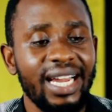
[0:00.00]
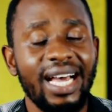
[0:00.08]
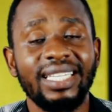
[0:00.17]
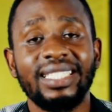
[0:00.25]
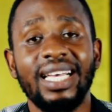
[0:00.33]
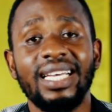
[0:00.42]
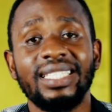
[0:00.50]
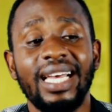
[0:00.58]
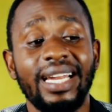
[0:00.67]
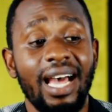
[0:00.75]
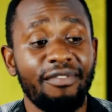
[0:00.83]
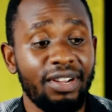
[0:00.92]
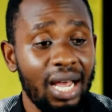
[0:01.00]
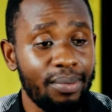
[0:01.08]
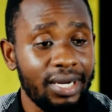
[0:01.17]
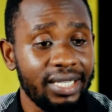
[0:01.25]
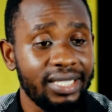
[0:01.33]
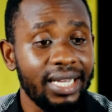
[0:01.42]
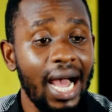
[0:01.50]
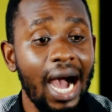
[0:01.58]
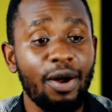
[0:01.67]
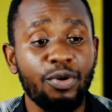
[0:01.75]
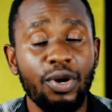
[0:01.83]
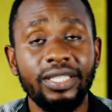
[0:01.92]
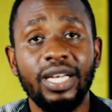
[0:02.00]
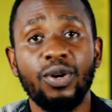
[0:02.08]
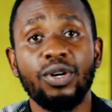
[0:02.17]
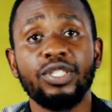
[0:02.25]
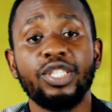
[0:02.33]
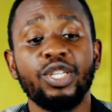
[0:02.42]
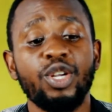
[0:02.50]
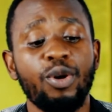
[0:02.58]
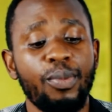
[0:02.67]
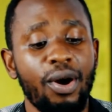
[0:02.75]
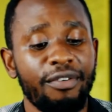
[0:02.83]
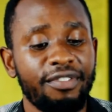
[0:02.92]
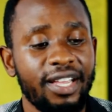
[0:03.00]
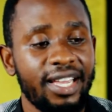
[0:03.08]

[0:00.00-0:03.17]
access and availability across the continuum of